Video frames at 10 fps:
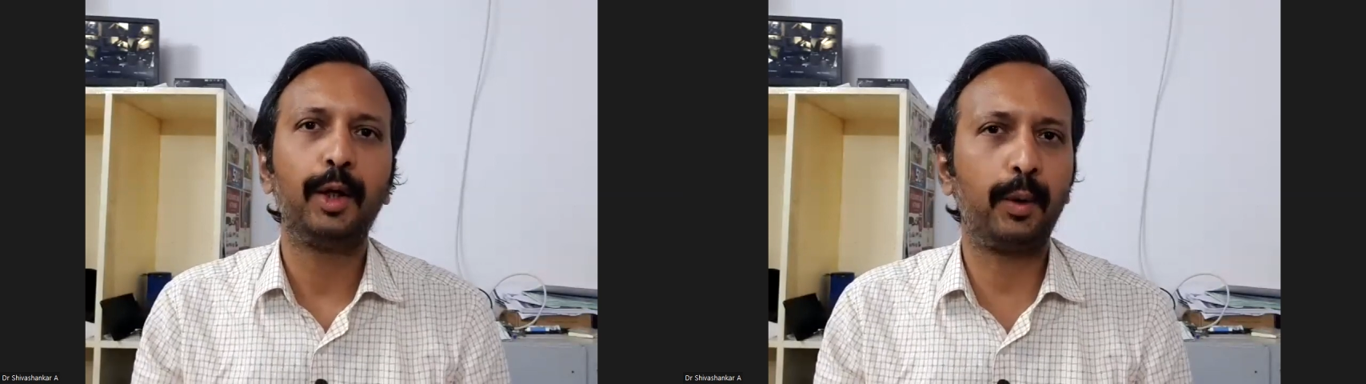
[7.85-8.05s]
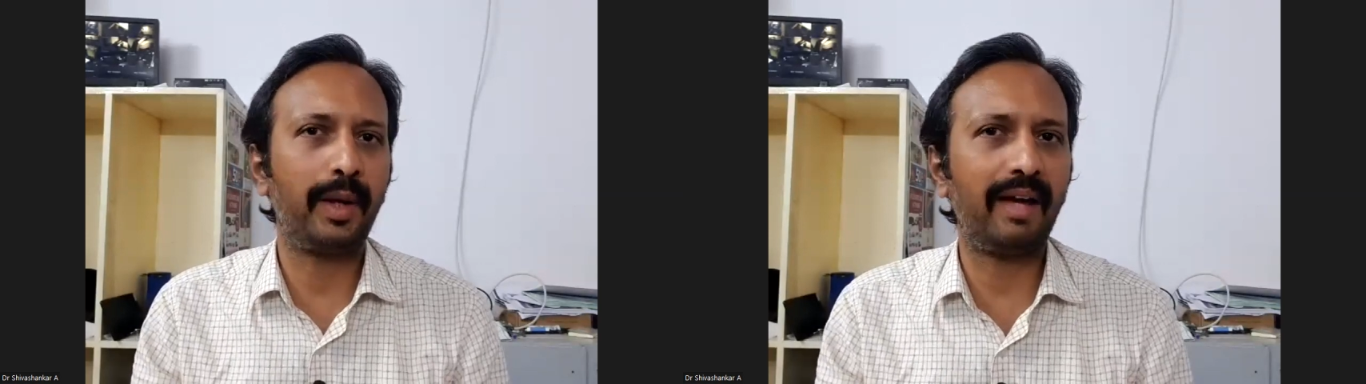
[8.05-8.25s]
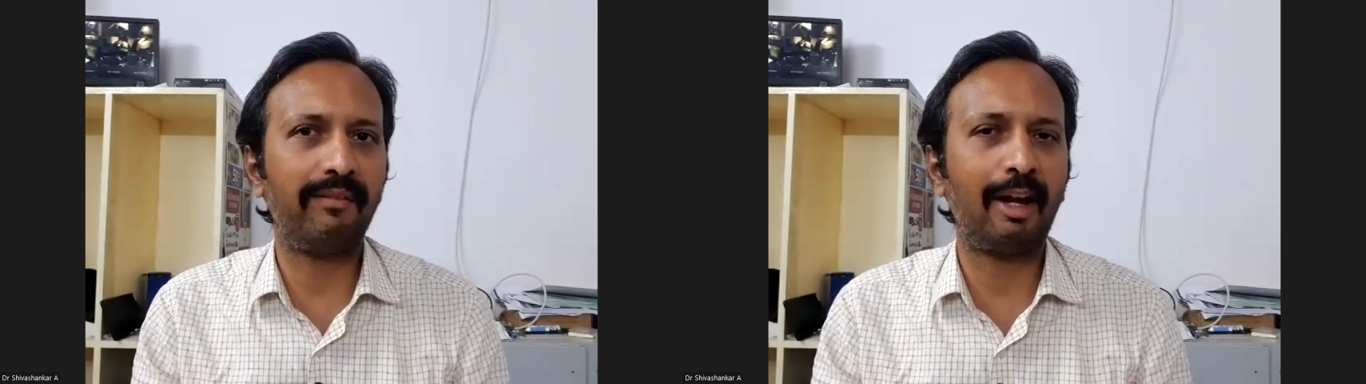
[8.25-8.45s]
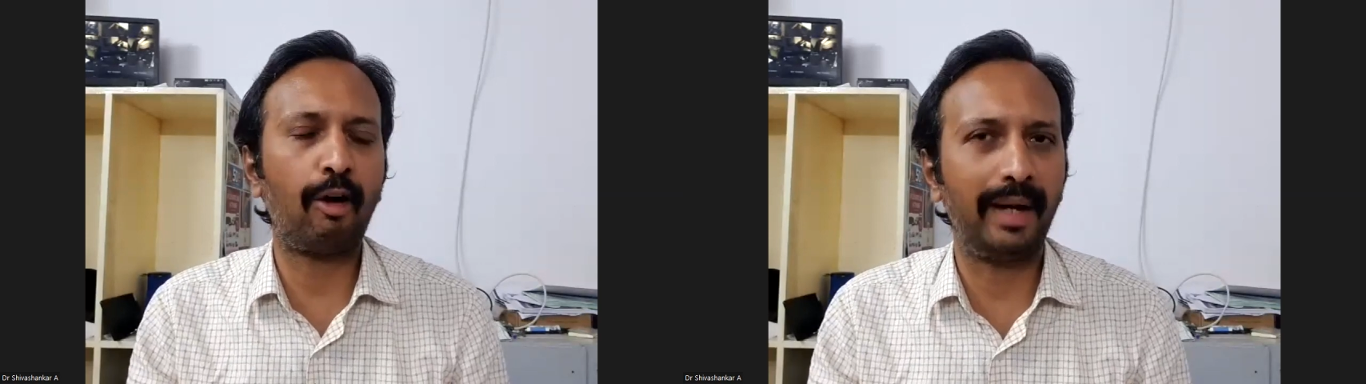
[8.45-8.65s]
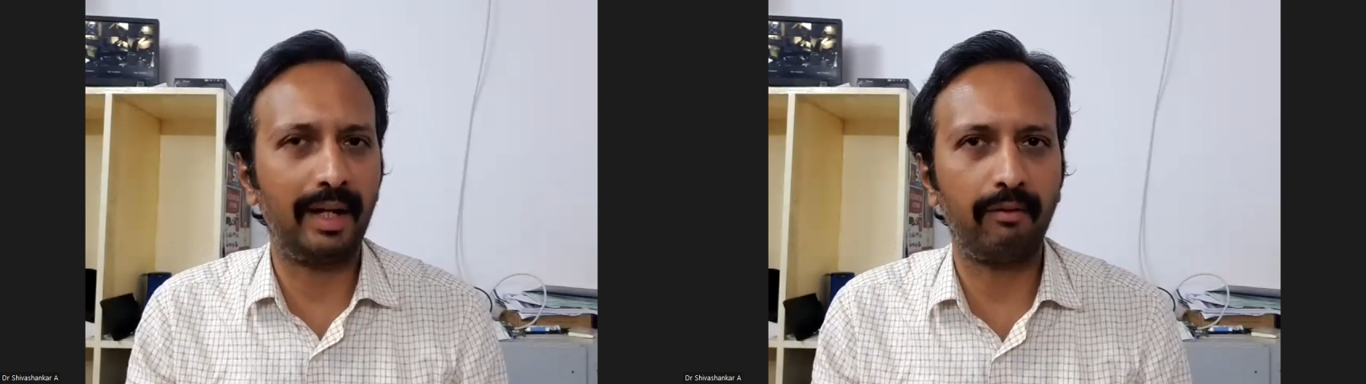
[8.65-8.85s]
Today we have
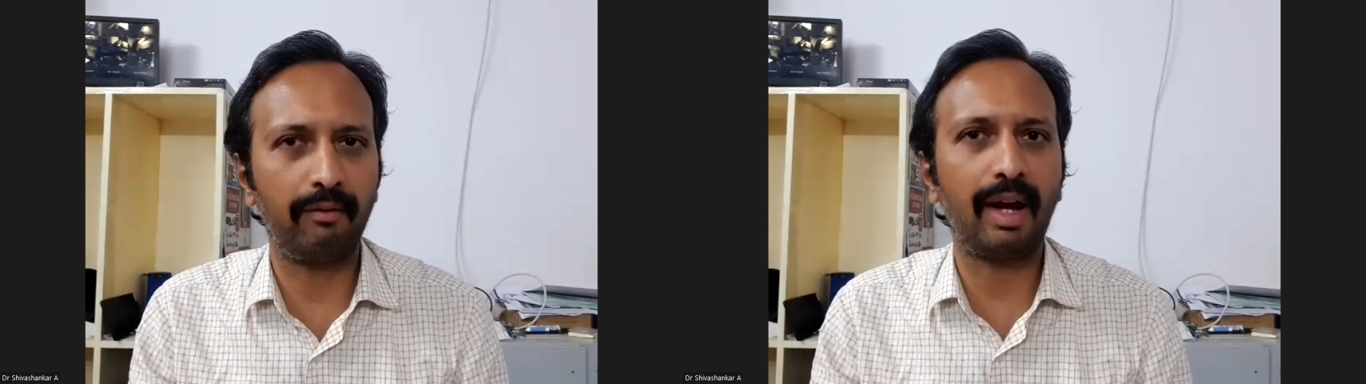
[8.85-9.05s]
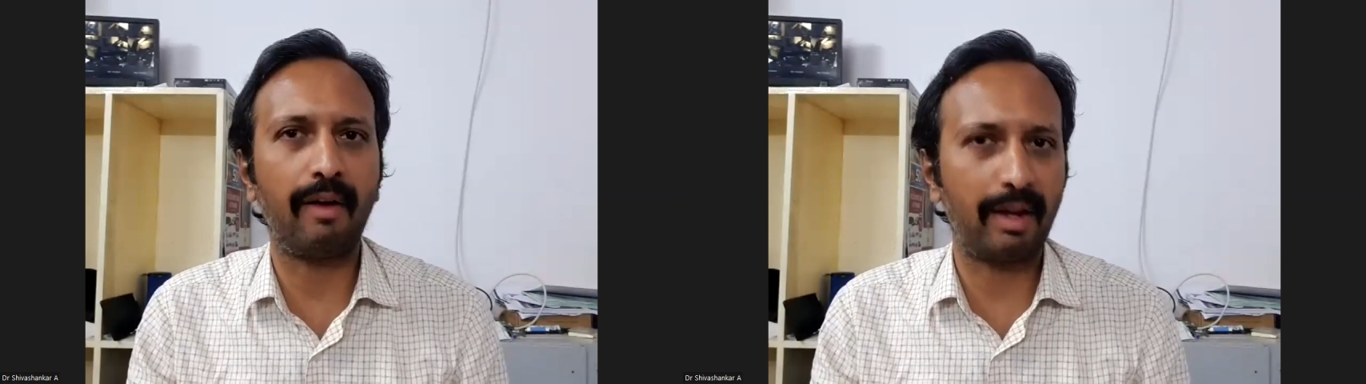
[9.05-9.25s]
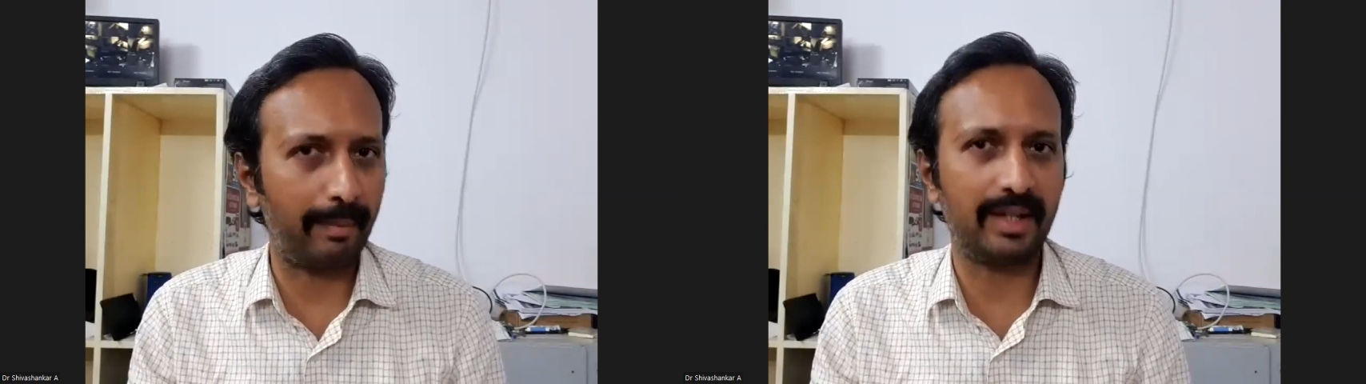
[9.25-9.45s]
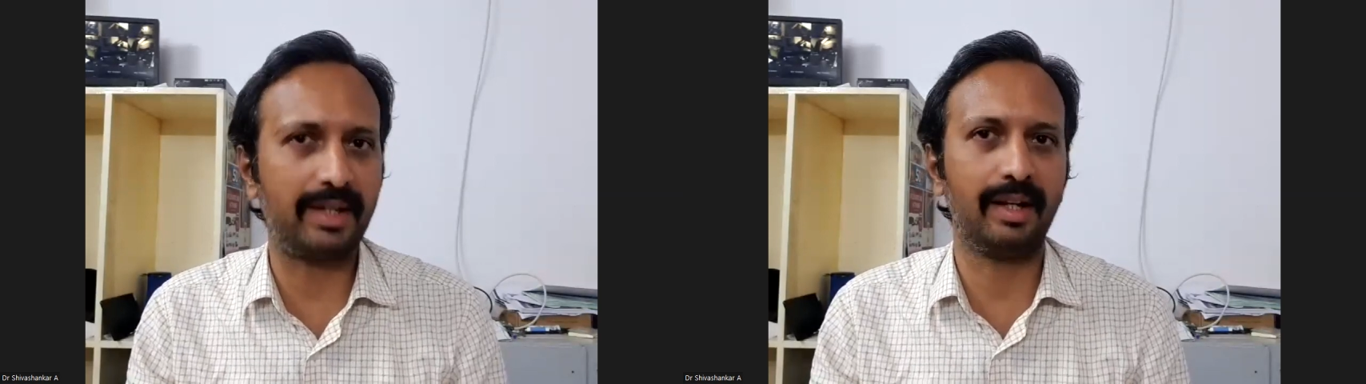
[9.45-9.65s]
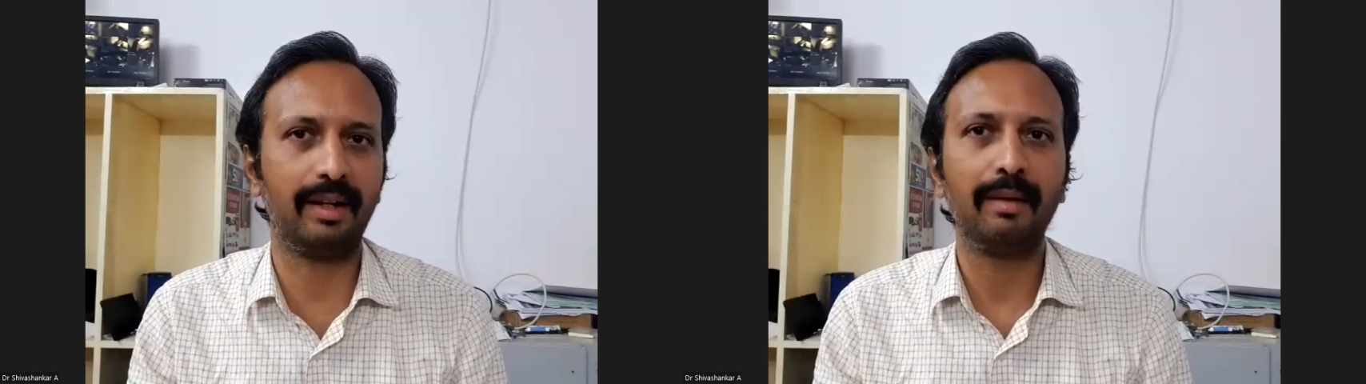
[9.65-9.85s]
men our
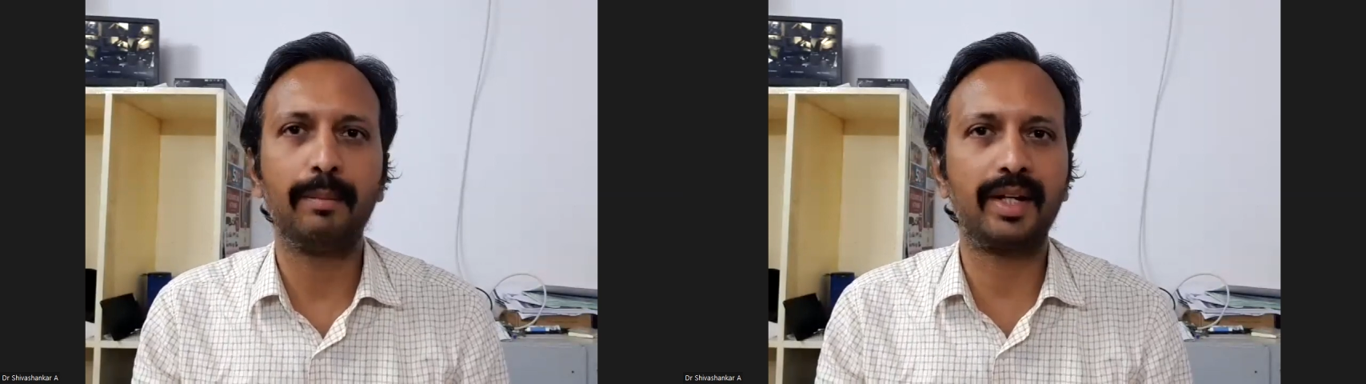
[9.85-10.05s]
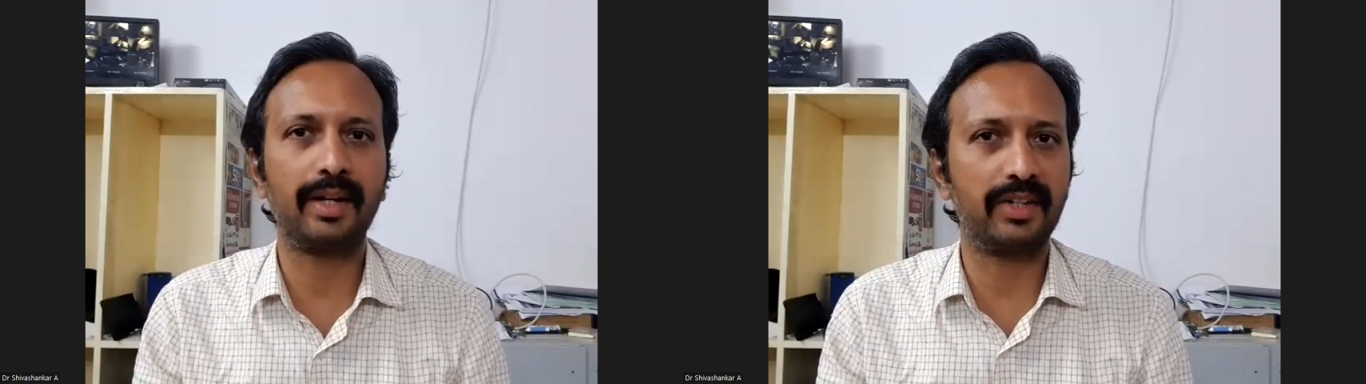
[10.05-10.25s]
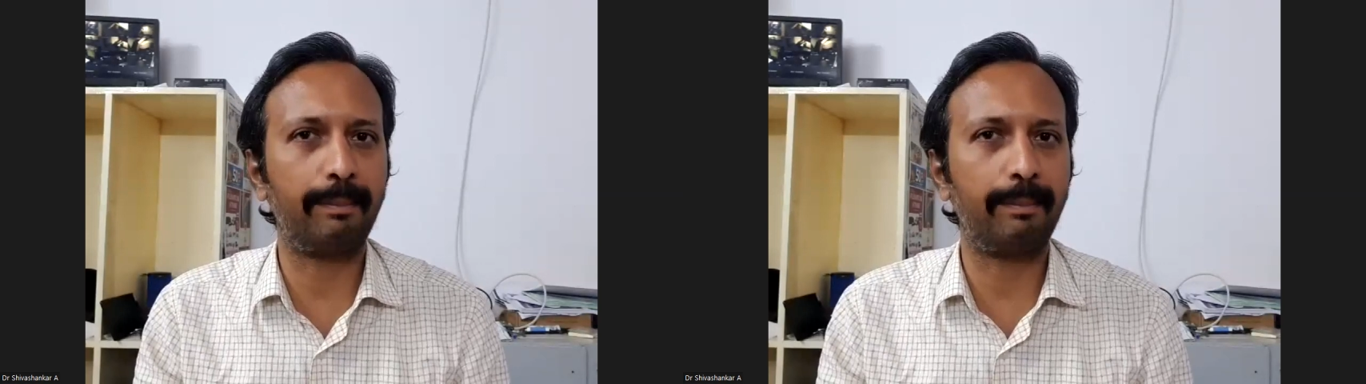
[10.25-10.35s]
mentor, Mr.